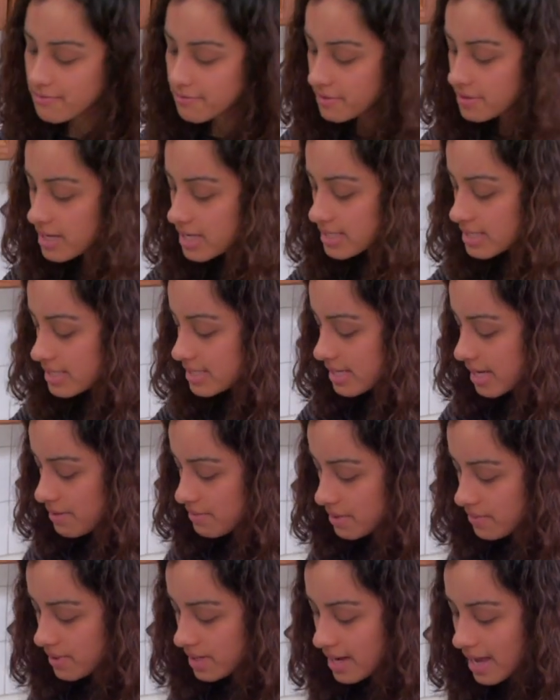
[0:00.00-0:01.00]
I forgot to
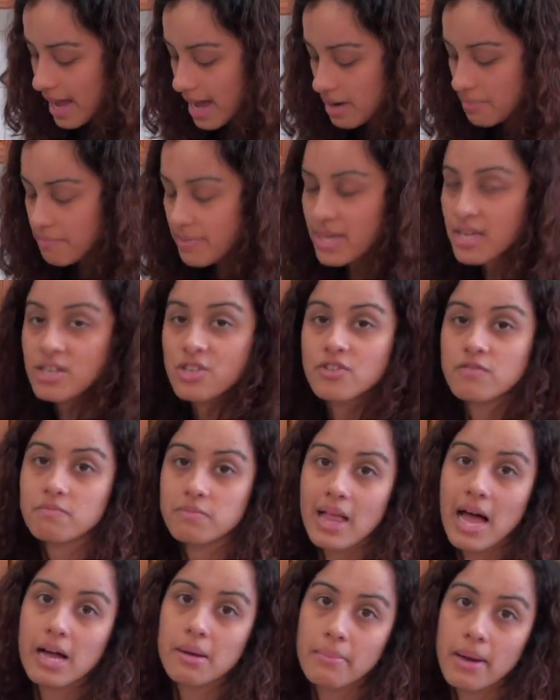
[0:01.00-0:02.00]
say we want to add a pinch
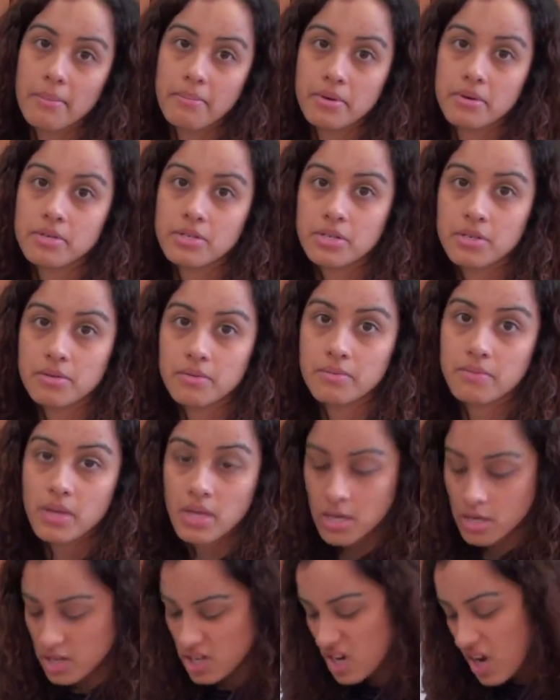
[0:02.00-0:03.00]
of black pepper too.
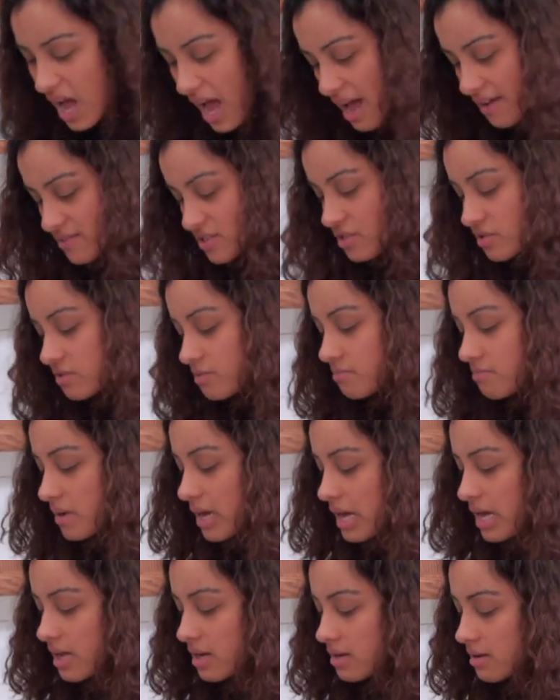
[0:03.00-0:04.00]
You don't have to,
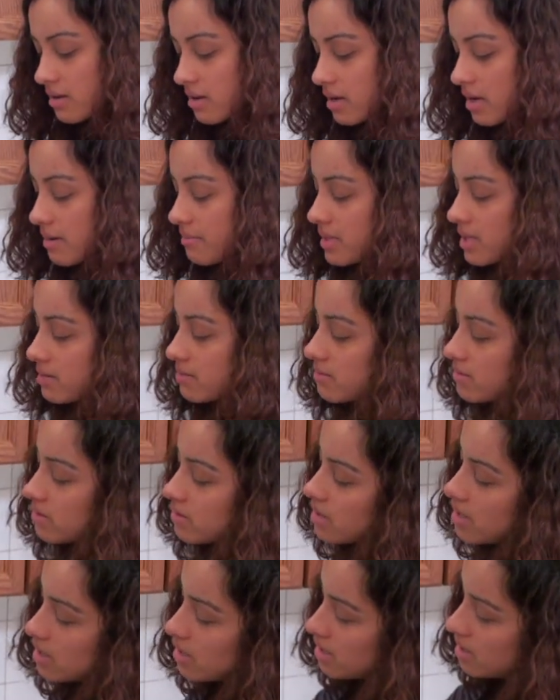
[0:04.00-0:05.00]
but I mean,
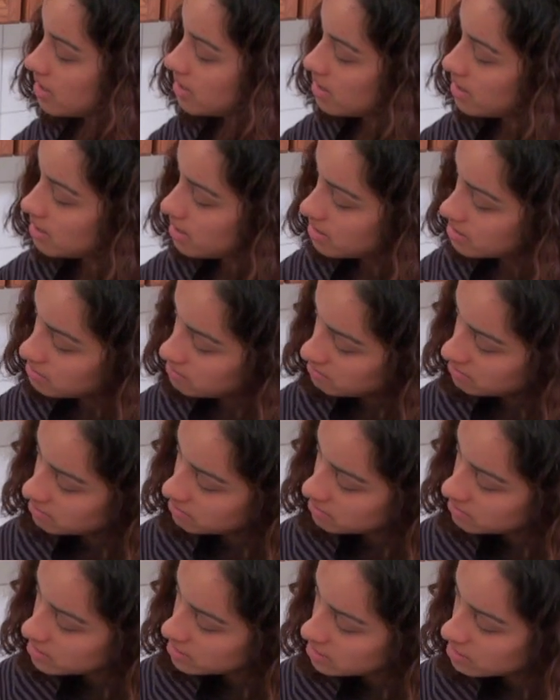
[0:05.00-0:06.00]

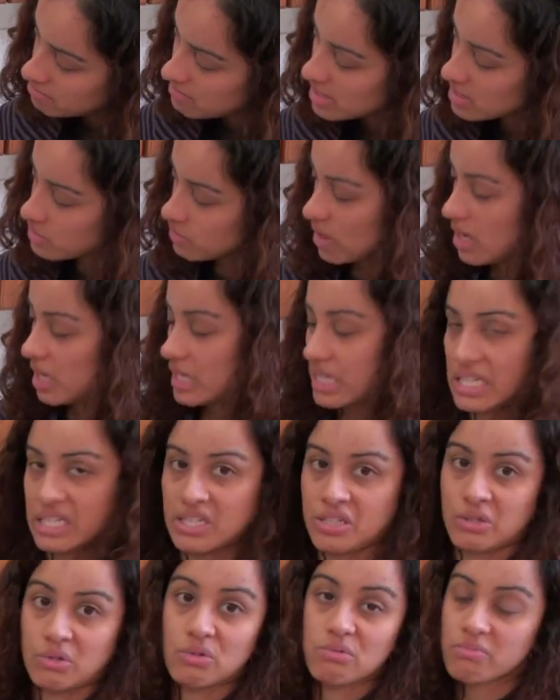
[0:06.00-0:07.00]
it means well at
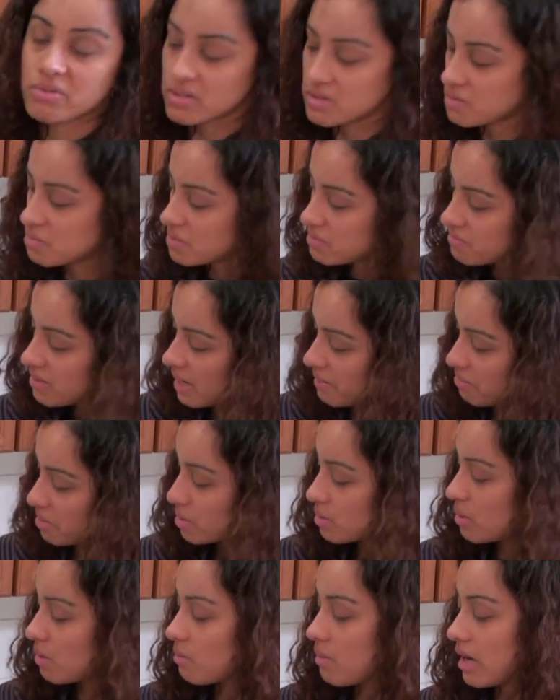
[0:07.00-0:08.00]
soup. Soup and
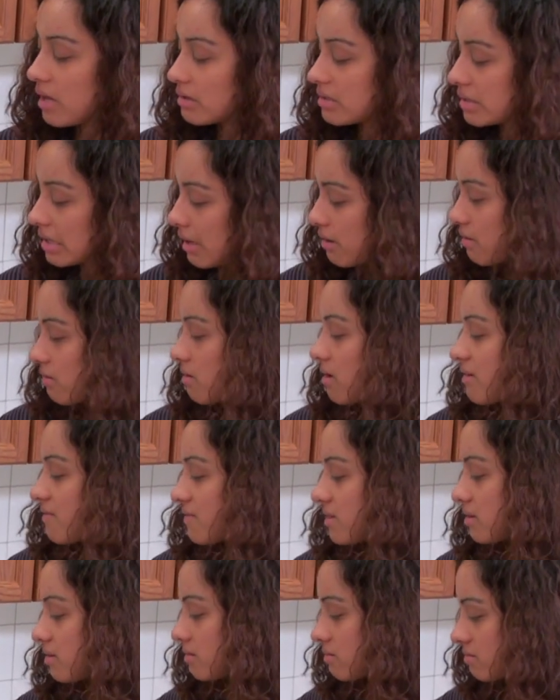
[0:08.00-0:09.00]
pepper go well together, I
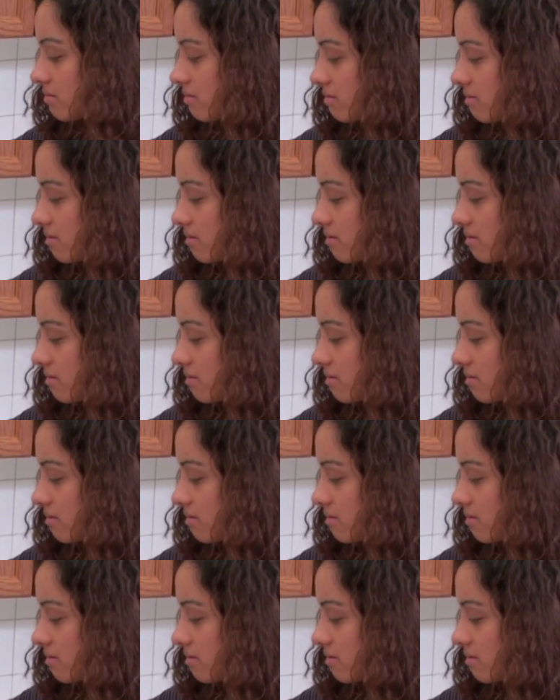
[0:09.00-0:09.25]
feel.